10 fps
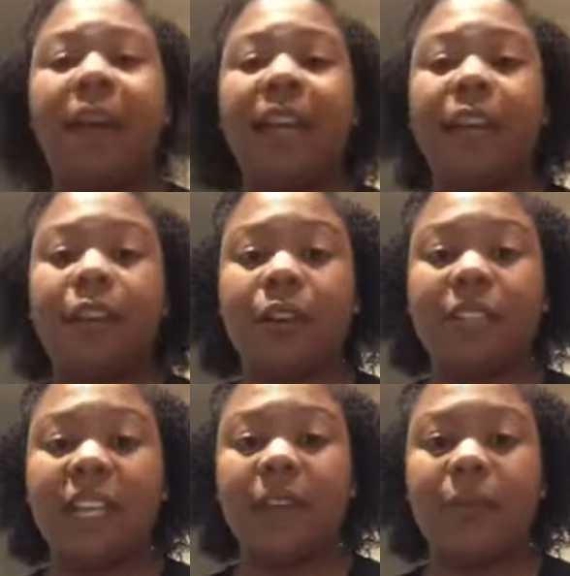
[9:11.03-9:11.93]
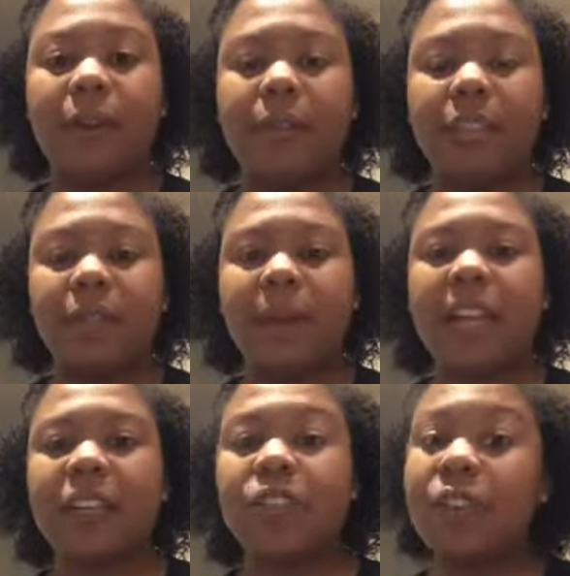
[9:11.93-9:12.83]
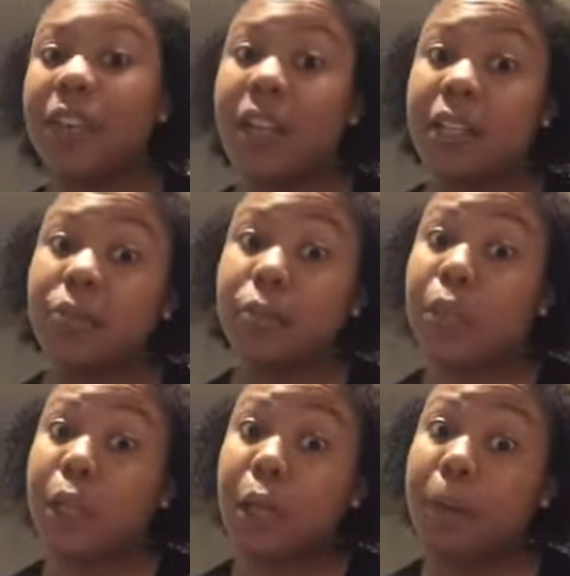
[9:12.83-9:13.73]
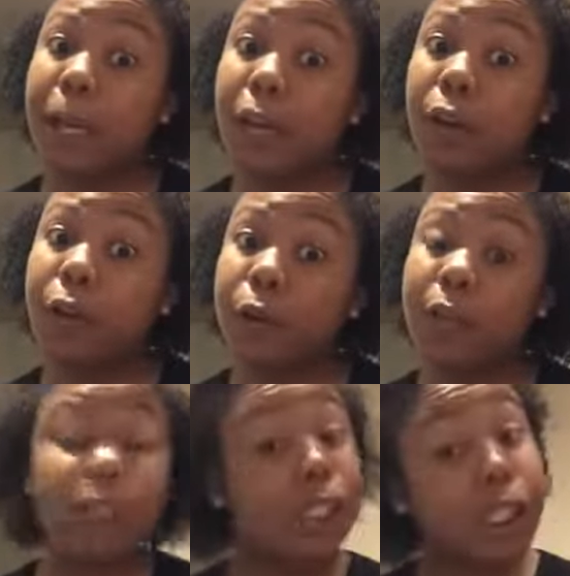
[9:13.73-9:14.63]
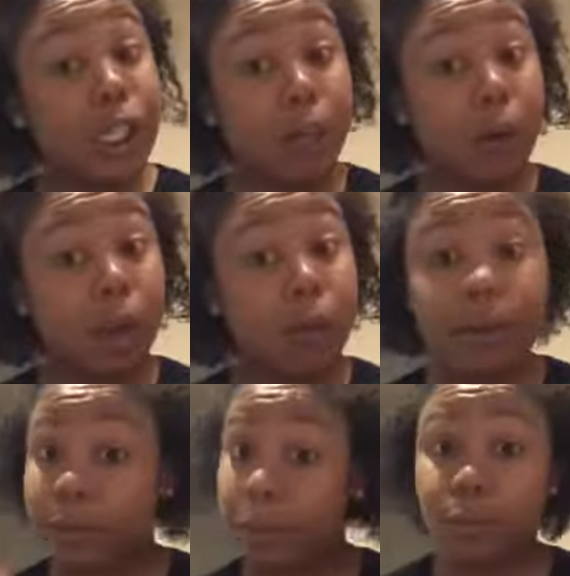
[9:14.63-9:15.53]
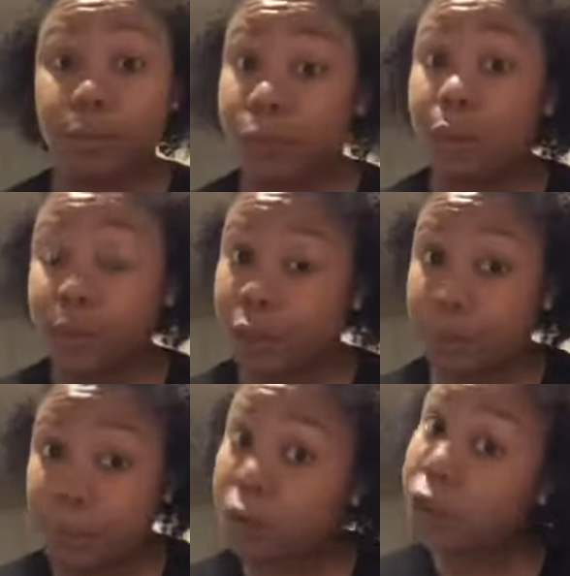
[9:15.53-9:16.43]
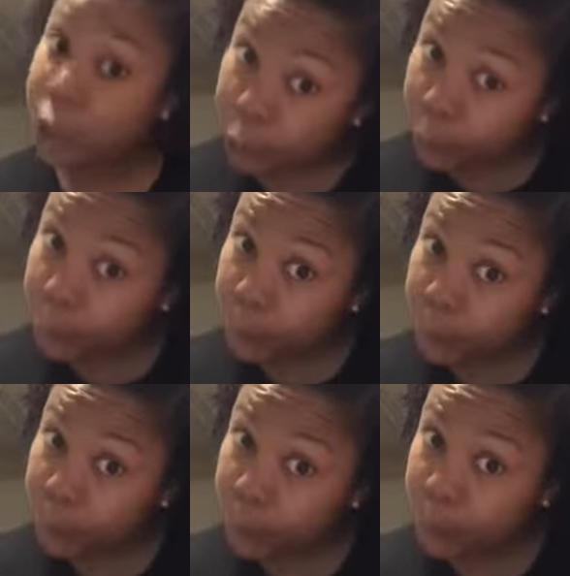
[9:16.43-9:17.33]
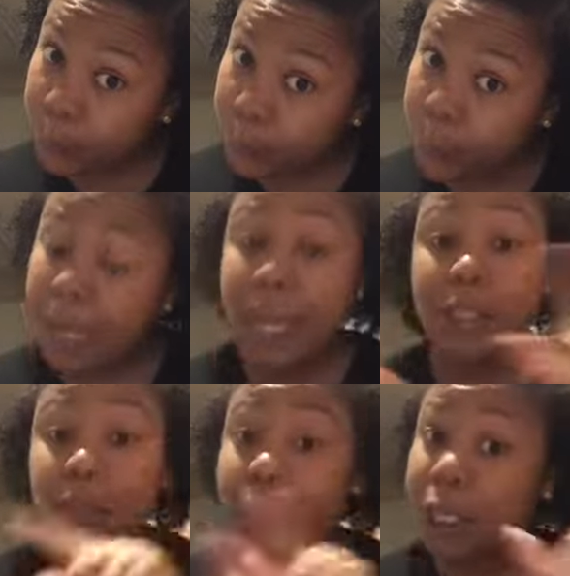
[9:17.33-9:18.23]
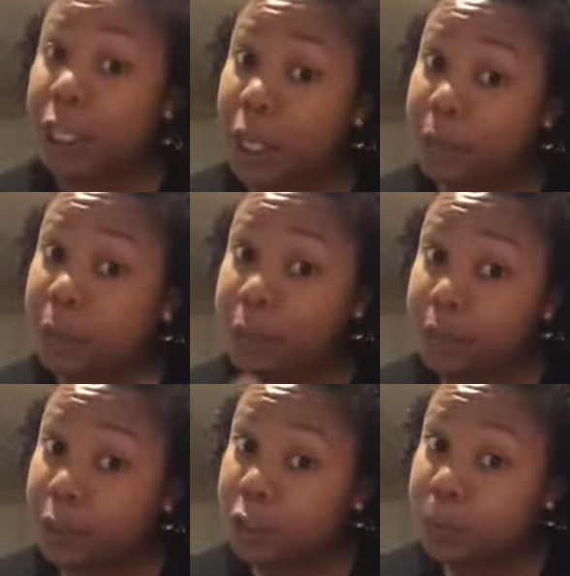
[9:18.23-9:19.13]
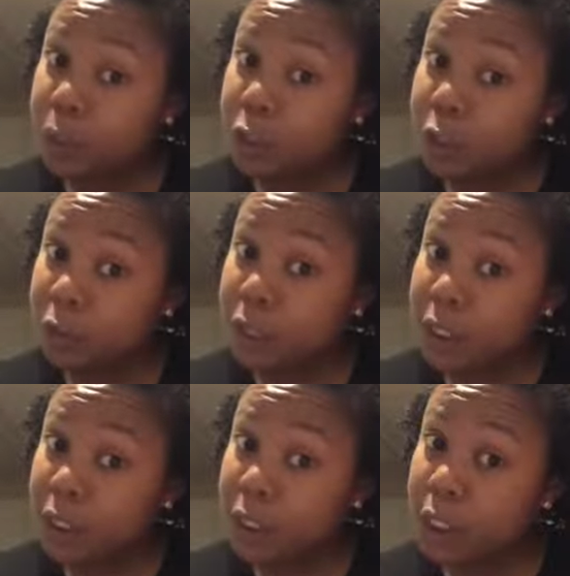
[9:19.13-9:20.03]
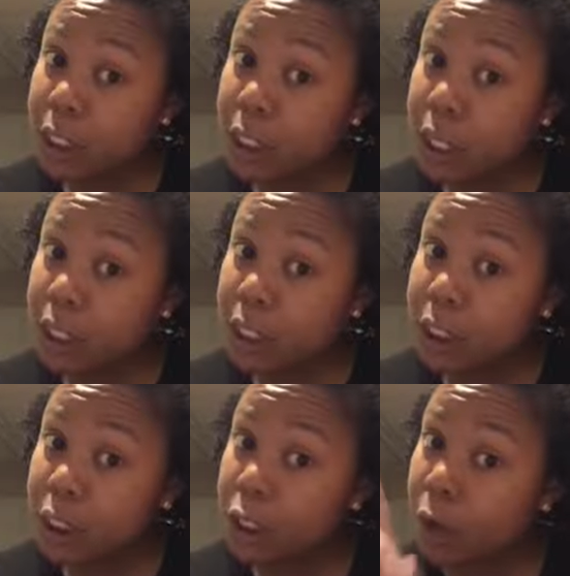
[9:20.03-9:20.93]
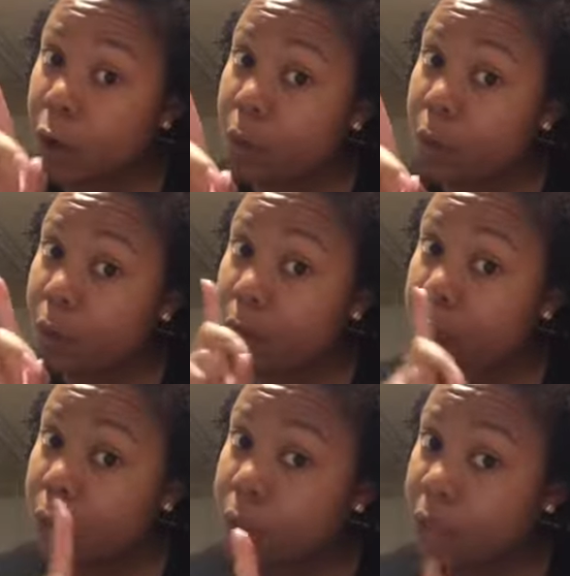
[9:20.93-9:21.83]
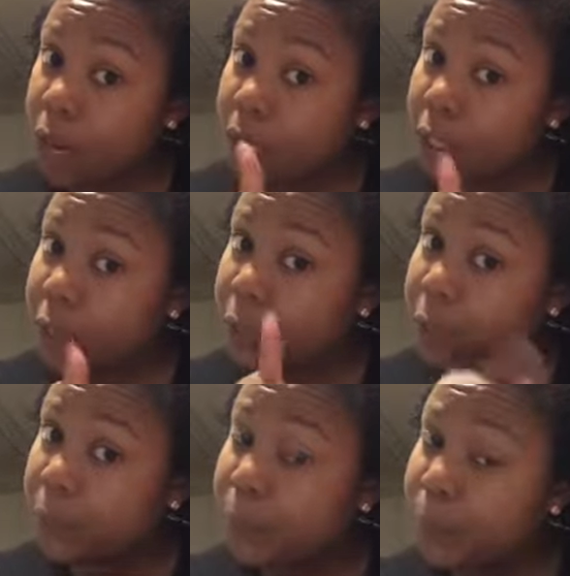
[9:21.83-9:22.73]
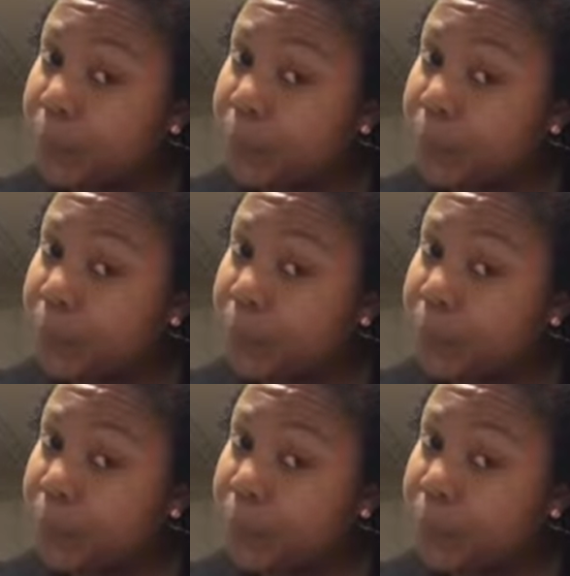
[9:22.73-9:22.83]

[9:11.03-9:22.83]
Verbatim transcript: my hair grows, I can reference back and show you guys, well, look how my hair grew, because it's gonna grow if you do what you're supposed to do. It's when you don't do what you're supposed to do, sis, that it doesn't grow. Naughty you.